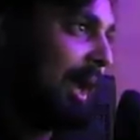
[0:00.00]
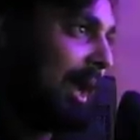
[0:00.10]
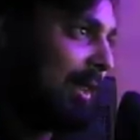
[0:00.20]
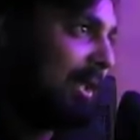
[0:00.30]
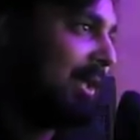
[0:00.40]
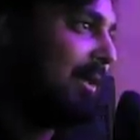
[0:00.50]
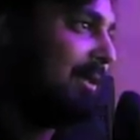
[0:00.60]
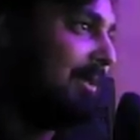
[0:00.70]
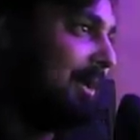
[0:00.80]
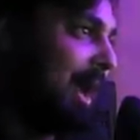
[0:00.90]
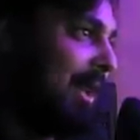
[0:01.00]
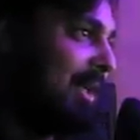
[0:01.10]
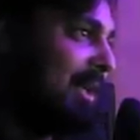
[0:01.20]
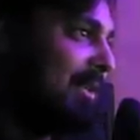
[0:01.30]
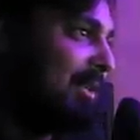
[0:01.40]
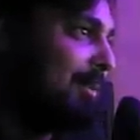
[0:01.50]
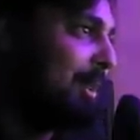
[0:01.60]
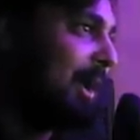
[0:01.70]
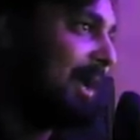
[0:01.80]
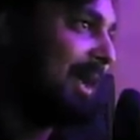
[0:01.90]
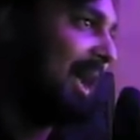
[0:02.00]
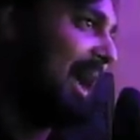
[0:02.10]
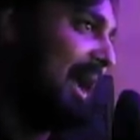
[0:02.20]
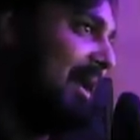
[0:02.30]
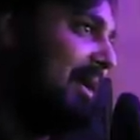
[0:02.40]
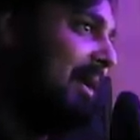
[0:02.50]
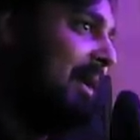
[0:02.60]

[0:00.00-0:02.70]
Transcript: I think that's him. I think that's his buddy again.